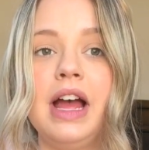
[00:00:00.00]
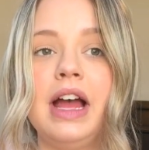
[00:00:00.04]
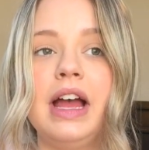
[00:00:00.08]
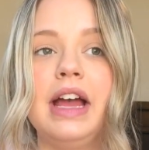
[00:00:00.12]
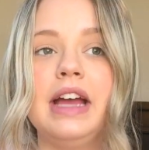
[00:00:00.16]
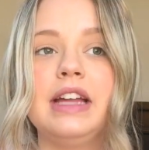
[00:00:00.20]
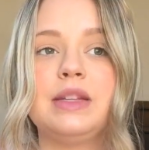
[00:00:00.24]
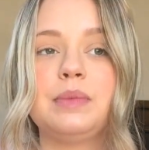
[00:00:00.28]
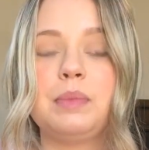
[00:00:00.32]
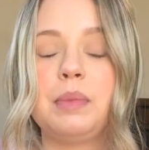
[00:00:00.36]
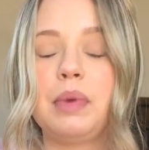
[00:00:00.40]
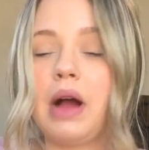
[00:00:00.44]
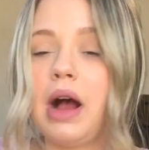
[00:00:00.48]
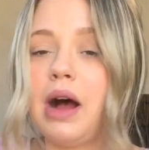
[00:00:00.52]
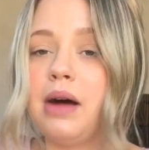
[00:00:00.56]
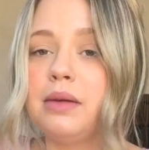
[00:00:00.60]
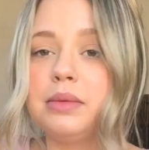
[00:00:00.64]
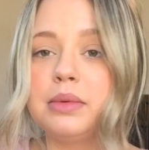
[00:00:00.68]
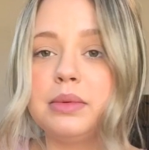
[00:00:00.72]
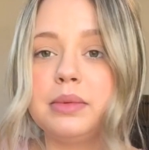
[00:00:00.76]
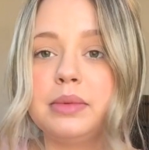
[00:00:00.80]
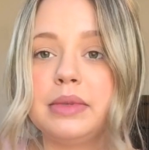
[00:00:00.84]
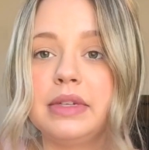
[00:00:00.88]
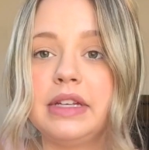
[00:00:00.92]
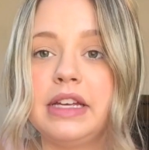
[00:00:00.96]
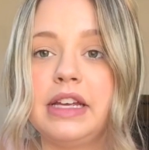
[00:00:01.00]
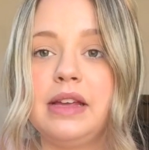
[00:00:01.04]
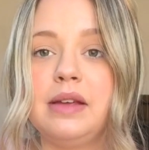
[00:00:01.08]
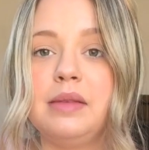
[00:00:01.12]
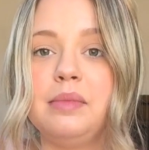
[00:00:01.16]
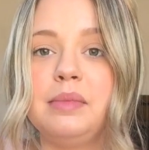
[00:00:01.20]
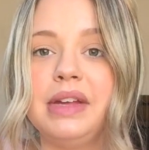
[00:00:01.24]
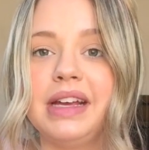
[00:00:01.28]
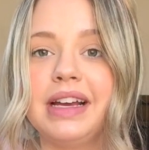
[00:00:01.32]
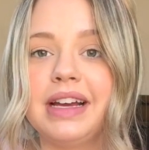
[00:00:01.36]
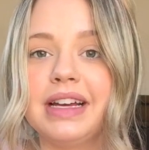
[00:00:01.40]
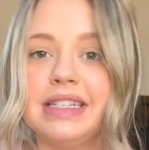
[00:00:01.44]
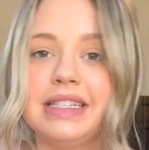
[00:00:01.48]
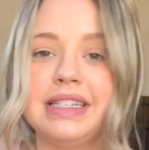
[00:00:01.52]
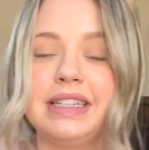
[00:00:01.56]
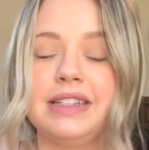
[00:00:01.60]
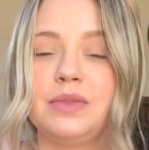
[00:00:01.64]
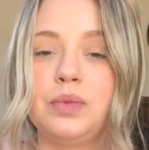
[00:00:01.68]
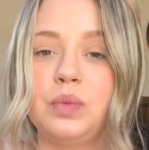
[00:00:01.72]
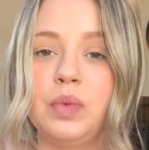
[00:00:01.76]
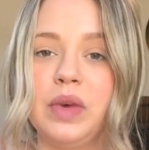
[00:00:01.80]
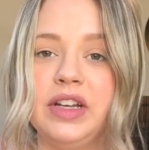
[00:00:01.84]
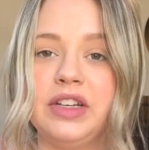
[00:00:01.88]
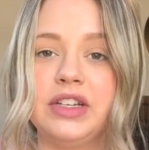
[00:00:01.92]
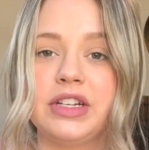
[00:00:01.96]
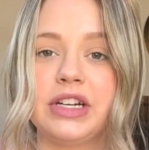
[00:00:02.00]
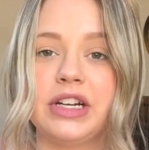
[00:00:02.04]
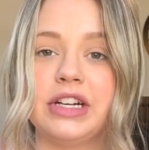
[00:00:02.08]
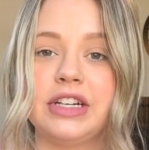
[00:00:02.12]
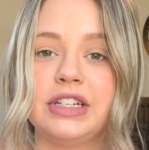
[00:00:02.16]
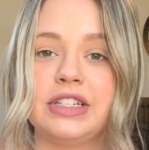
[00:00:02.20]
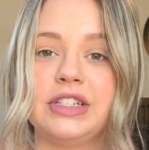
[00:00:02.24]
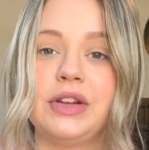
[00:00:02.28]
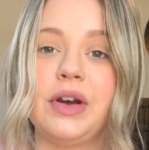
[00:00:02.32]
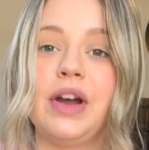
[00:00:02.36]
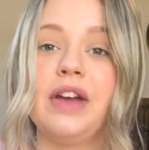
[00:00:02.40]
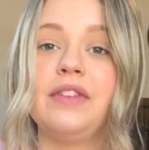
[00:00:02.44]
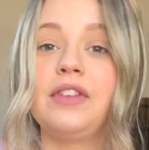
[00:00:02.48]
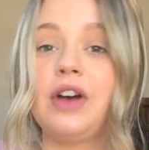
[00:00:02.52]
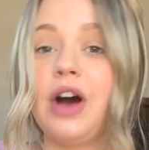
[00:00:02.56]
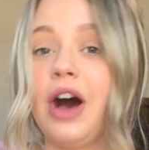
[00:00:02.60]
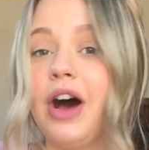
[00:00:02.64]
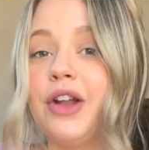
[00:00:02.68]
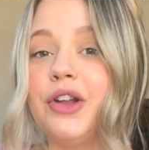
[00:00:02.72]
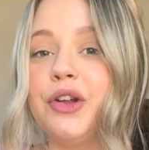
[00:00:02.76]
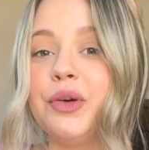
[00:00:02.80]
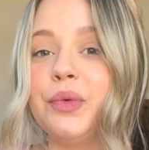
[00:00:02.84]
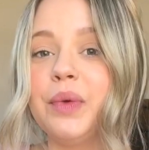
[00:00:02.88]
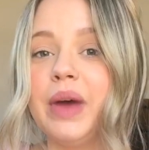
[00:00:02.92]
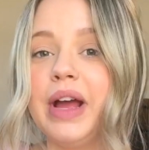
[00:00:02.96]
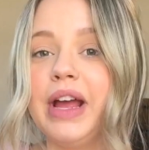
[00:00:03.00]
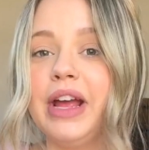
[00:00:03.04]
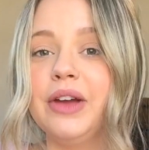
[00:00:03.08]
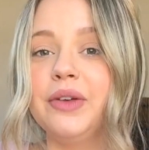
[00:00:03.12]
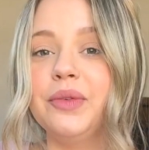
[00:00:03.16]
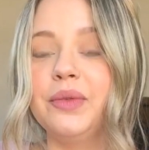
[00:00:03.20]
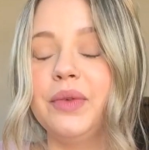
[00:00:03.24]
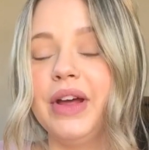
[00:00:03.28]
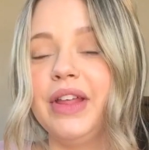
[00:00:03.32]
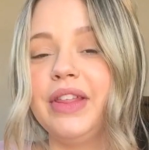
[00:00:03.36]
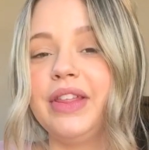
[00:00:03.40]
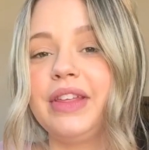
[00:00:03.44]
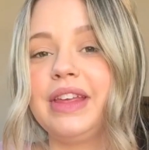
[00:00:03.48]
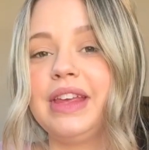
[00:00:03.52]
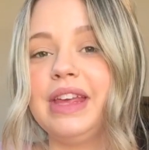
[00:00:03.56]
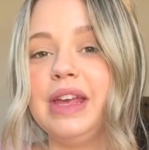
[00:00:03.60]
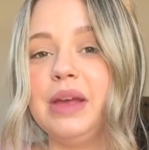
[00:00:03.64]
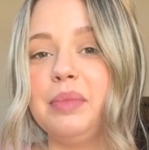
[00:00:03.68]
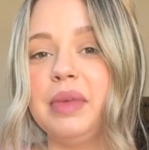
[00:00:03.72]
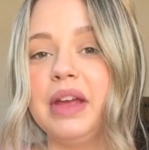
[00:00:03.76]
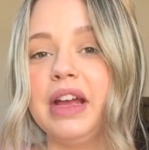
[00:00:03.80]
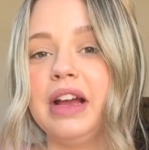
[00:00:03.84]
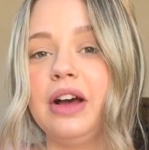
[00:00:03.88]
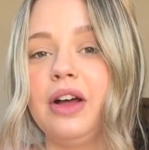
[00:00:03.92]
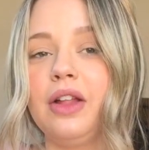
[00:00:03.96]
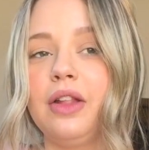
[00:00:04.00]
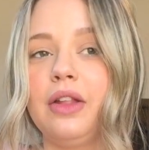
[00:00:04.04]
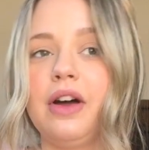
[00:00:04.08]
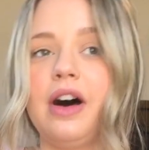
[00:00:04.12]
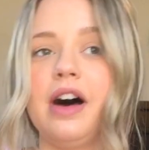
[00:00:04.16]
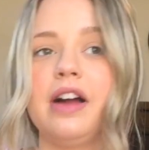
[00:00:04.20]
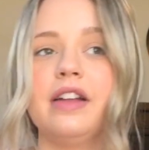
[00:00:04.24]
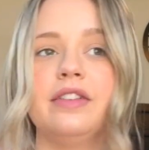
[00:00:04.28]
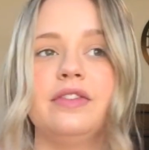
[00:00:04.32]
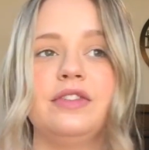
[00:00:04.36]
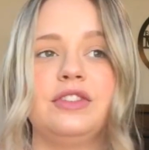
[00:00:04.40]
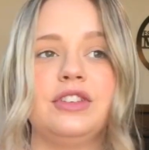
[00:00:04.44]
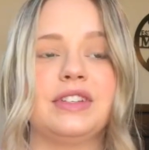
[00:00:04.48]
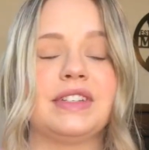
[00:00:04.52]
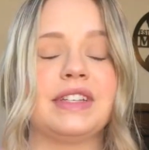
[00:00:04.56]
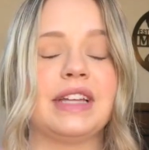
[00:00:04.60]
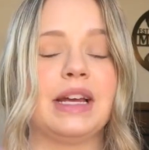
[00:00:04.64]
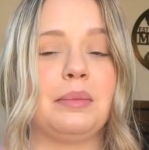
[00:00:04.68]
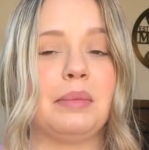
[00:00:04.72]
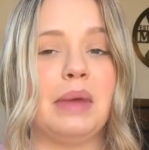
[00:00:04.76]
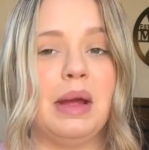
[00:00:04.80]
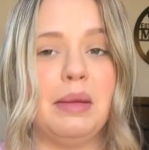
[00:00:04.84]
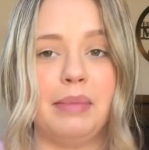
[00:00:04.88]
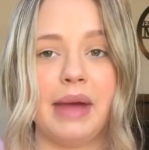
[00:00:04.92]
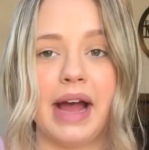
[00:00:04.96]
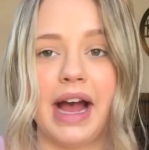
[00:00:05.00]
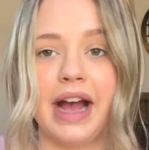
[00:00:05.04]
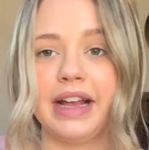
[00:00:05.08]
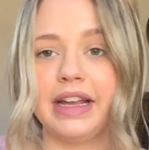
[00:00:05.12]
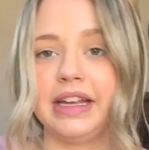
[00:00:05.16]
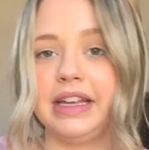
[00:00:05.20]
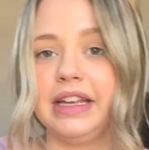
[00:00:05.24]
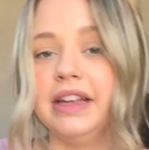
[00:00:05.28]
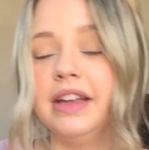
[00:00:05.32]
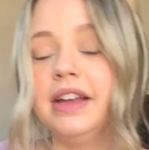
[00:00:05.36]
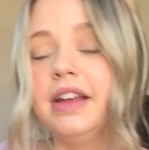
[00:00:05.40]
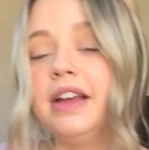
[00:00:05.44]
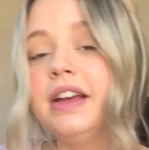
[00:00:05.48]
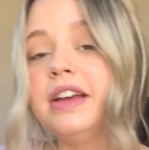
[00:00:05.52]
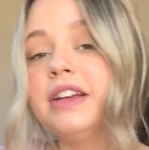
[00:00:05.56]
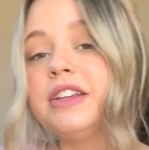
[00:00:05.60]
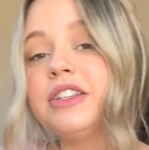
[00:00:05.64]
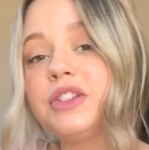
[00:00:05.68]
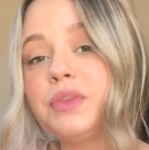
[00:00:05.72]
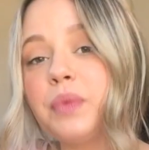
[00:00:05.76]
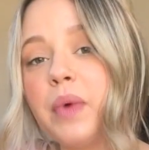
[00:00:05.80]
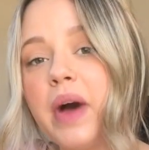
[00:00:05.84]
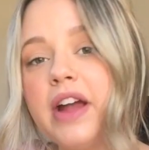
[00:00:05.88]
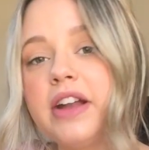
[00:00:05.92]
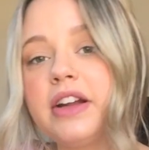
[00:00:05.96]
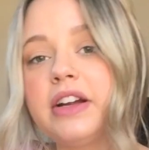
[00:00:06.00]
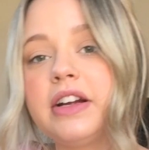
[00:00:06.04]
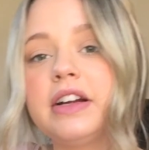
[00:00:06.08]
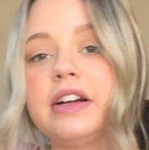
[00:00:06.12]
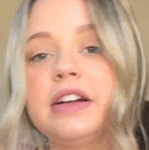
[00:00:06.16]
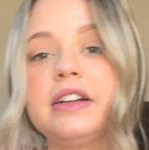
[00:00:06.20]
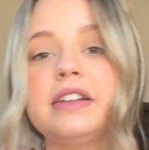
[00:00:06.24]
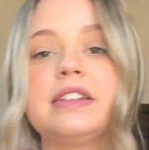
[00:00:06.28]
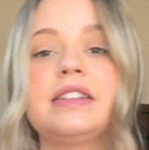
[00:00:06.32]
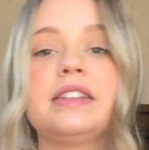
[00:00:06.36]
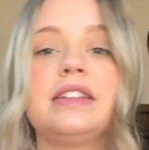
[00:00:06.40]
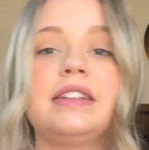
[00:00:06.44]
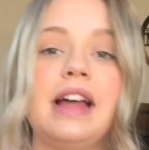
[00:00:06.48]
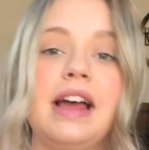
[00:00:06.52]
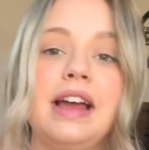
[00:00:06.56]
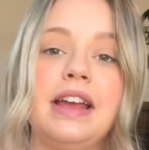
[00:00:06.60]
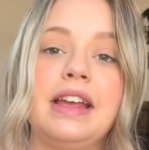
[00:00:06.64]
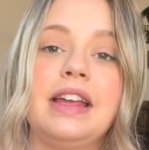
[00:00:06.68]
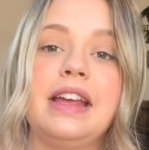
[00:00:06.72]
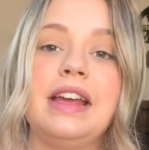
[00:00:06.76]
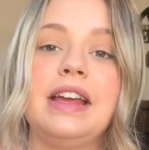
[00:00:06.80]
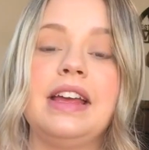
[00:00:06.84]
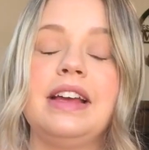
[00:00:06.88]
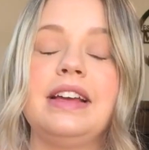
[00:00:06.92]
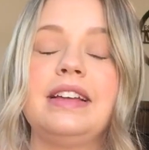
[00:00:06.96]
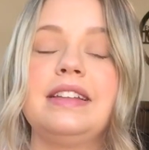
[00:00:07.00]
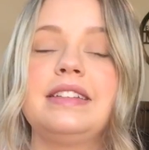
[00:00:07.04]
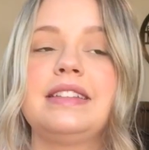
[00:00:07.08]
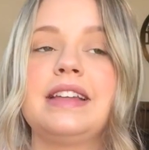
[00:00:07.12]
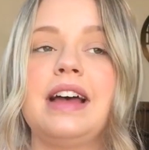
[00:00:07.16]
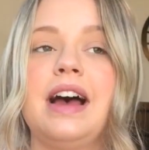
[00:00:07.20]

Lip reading: It's probably because it's winter, so I've gotten away with keeping a lot of just like my baggy sweaters, leggings.